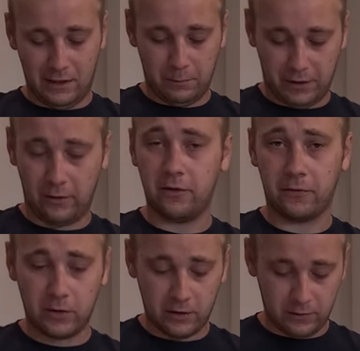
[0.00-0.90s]
But yeah, that was
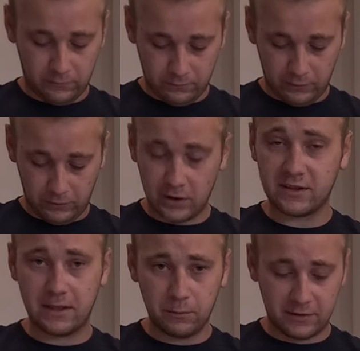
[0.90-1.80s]
very, very
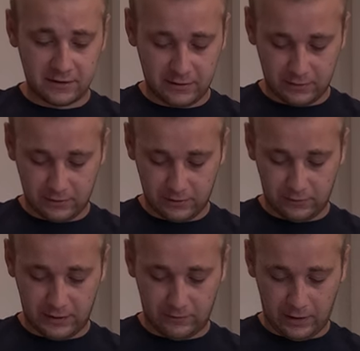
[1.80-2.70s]
seamless.
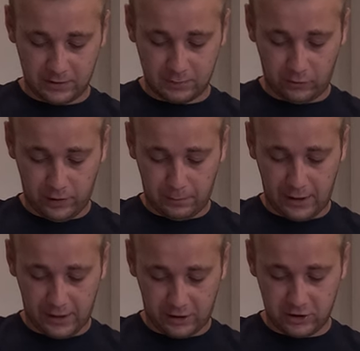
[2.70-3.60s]
They've got some great
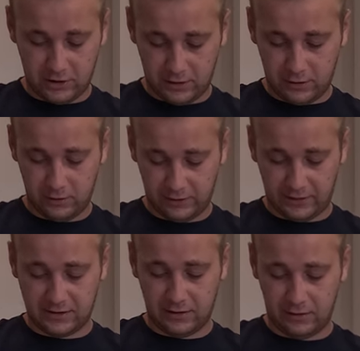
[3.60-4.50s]
packaging. Like I
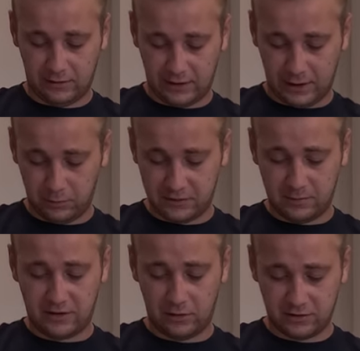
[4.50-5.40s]
said, the, the cables
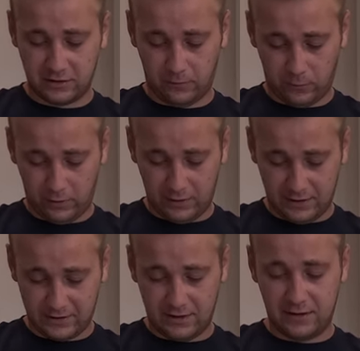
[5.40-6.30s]
themselves are very
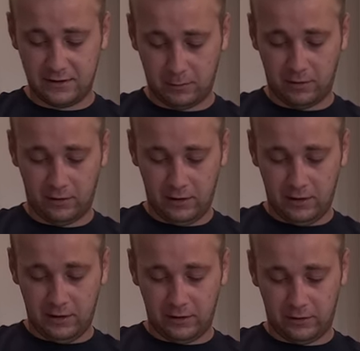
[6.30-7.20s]
nice and neat. I mean,
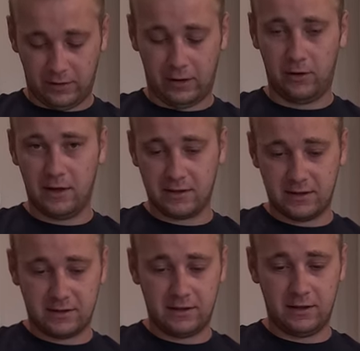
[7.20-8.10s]
look at that, you guys
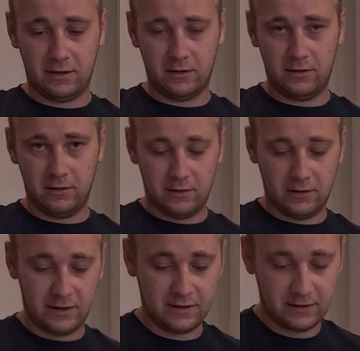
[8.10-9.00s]
can see,
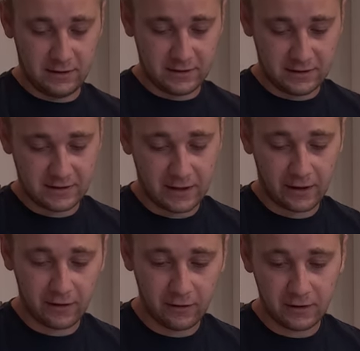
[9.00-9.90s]
nice and easy. It's not
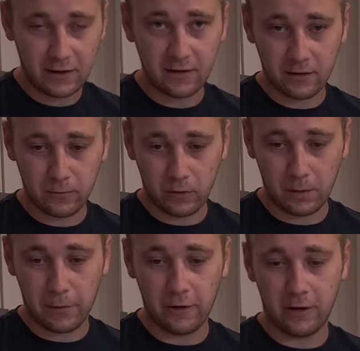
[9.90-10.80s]
gonna, it doesn't
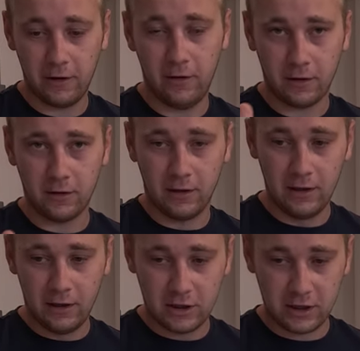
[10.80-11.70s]
fall apart on you. You can
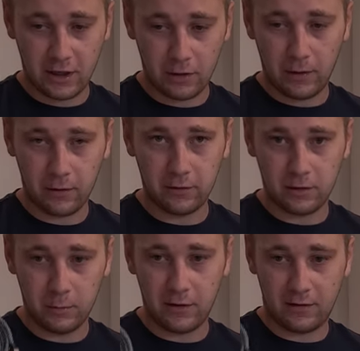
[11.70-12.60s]
shake it around a
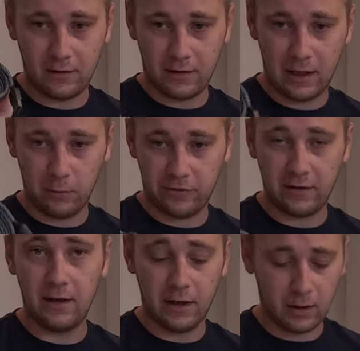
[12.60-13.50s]
little bit. The cables
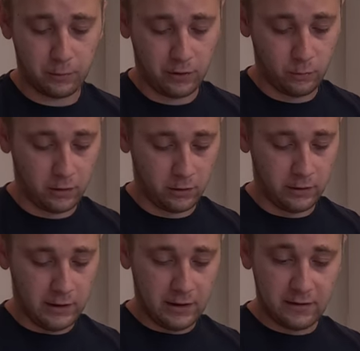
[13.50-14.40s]
stay together pretty
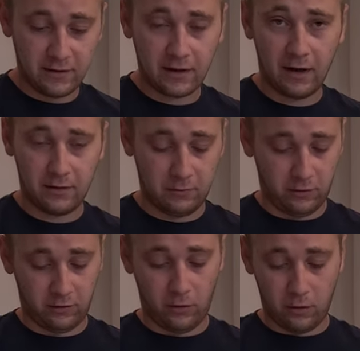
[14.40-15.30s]
well. This guy is even
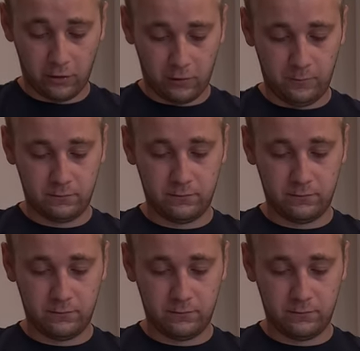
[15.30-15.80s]
stronger.